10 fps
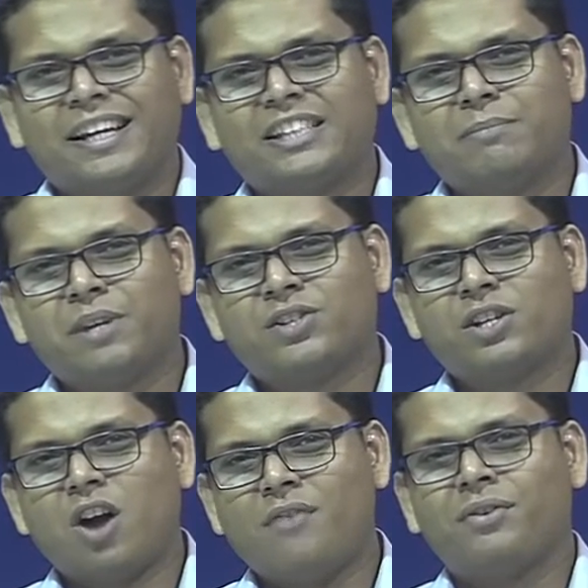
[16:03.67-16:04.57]
is a
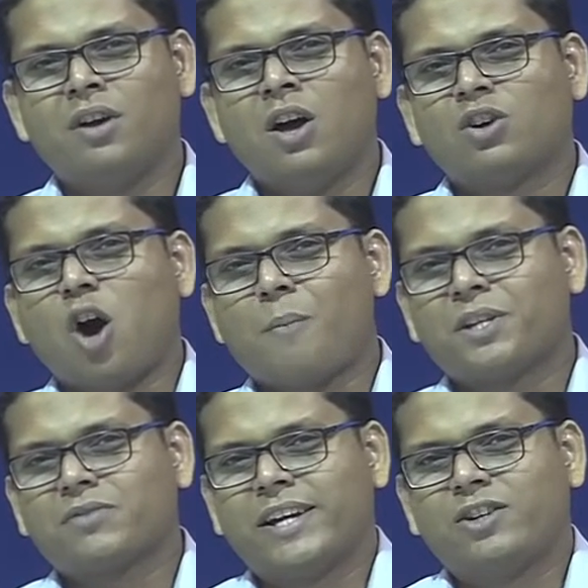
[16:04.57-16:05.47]
mixture of
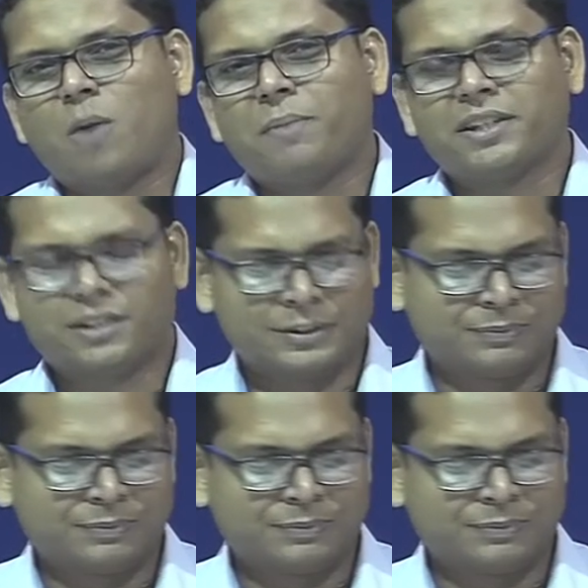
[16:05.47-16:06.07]
corpus-wide topics.